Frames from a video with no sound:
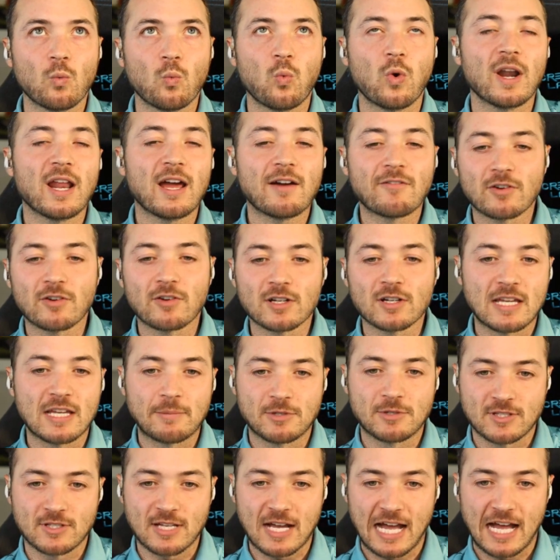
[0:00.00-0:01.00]
whatever
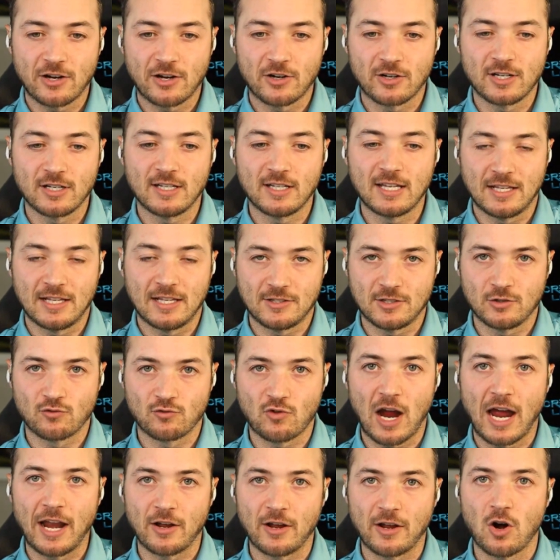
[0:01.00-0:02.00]
exemption Tiger could get
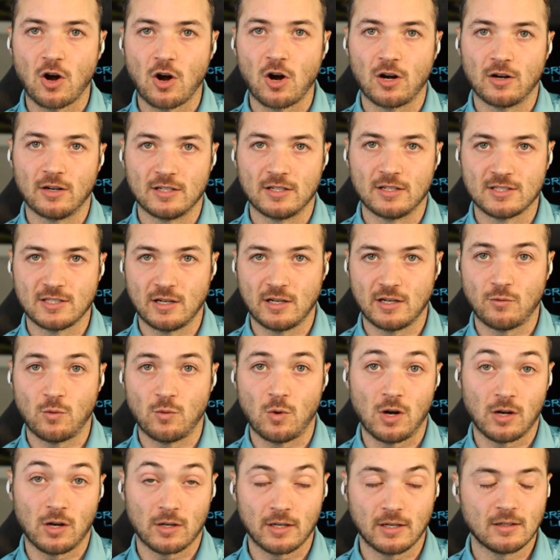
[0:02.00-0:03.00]
to ride a cart instead of
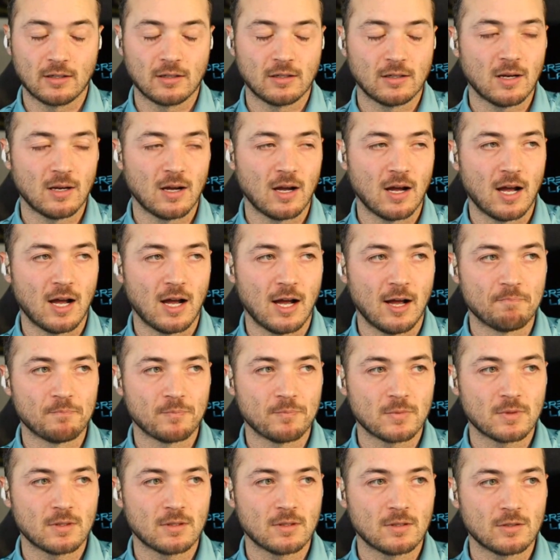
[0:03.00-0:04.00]
walking.
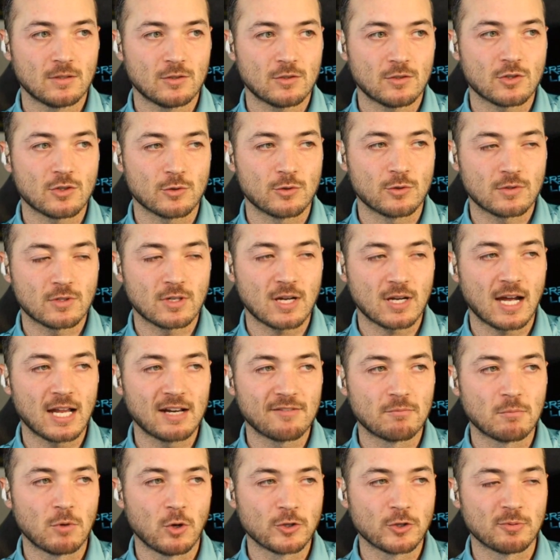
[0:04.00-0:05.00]
Um, so kind
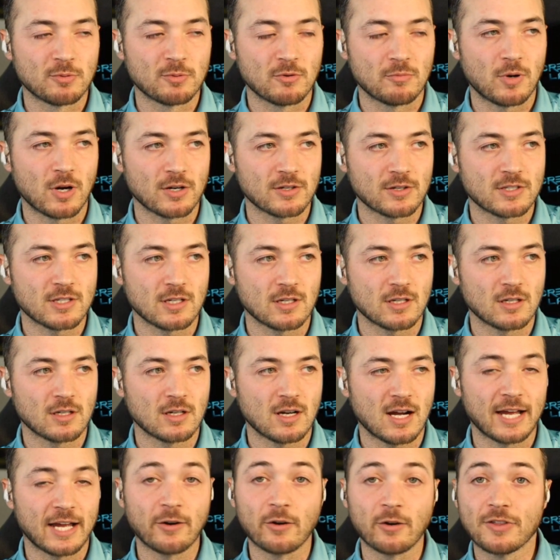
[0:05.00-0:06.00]
of multiple parts
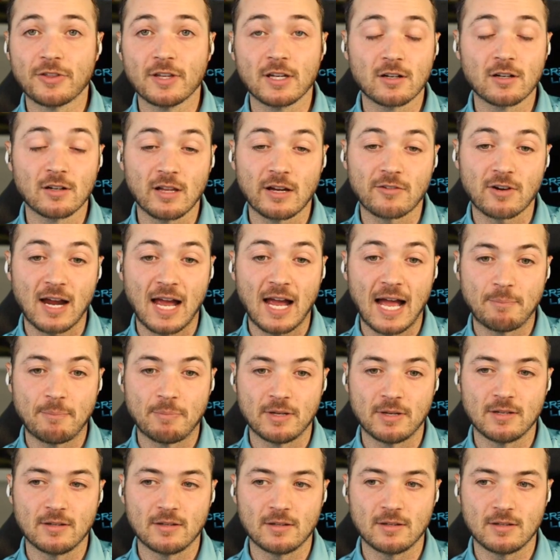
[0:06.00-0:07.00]
here. I don't think it'll ever
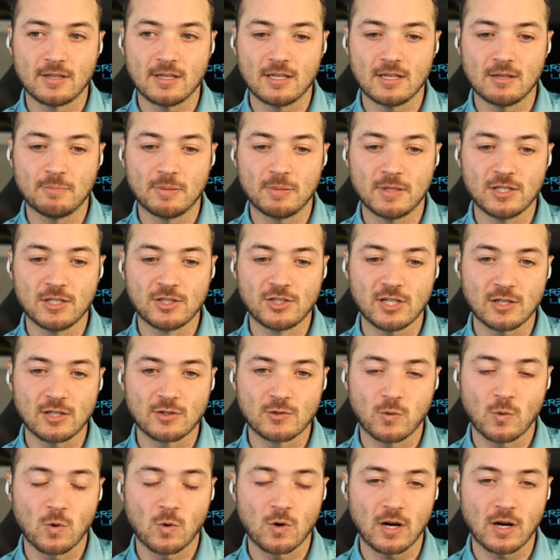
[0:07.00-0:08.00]
happen. The
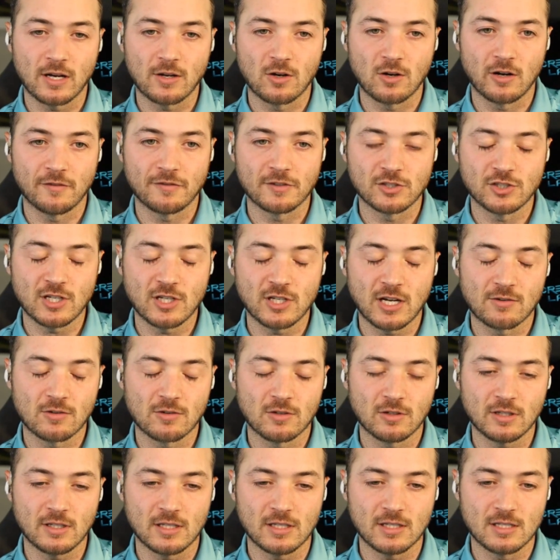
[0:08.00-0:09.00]
PGA Tour and golf in
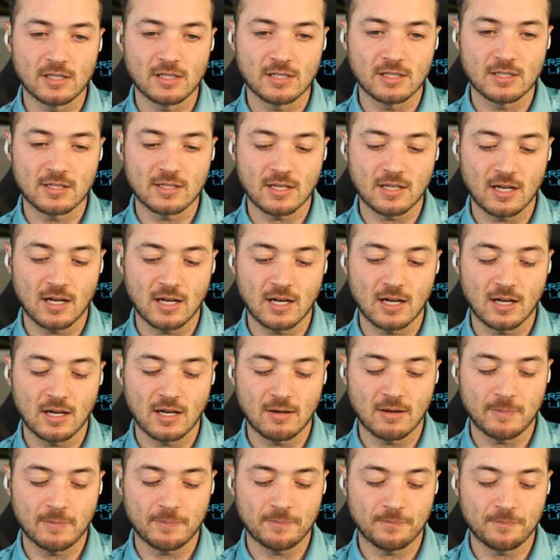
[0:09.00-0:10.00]
general is
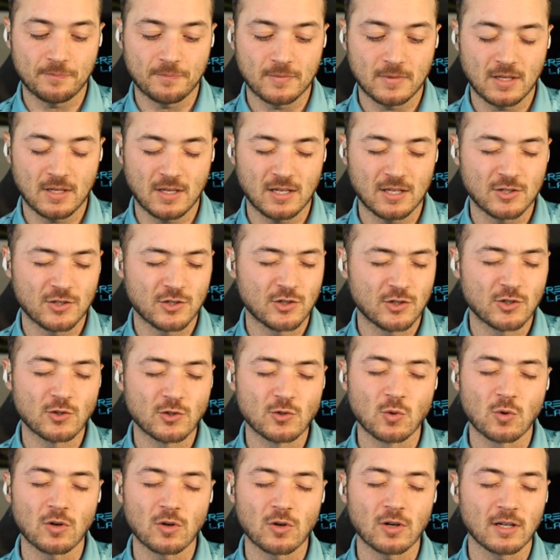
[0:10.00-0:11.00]
um,
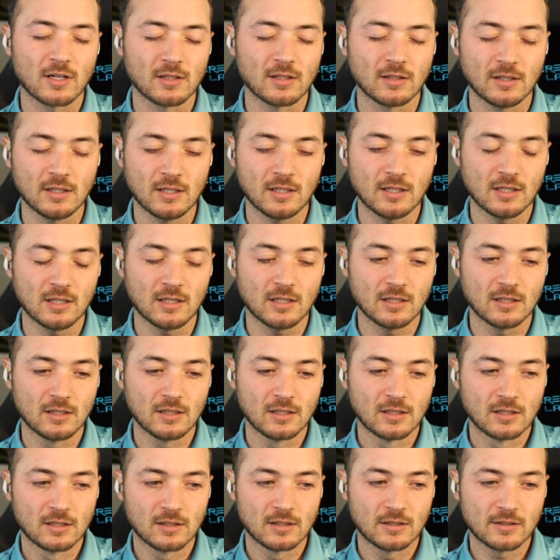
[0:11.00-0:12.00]
historically
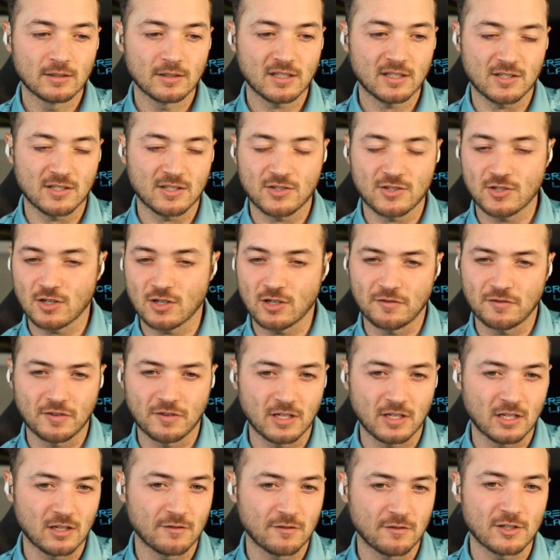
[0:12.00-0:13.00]

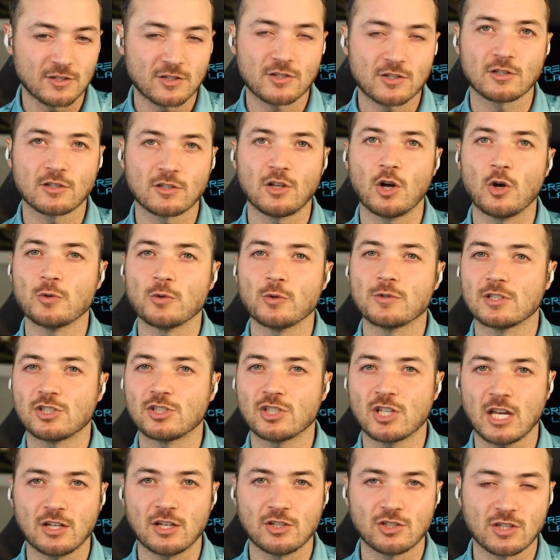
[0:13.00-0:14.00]
conservative and slow to
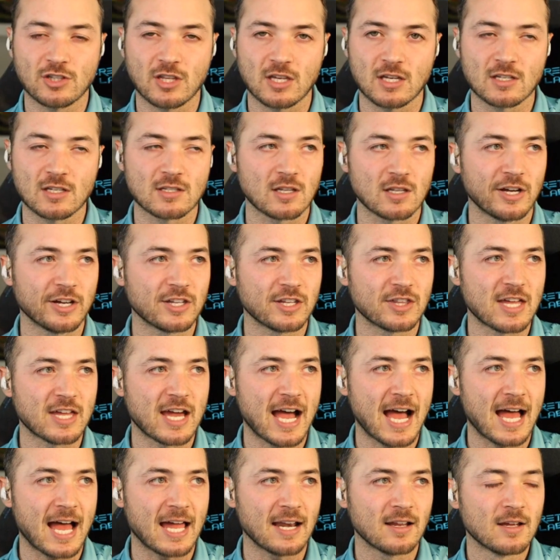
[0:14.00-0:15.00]
change things like
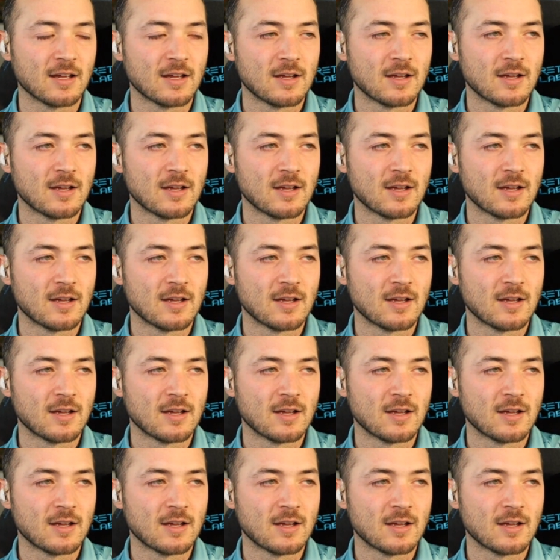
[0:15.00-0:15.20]
that.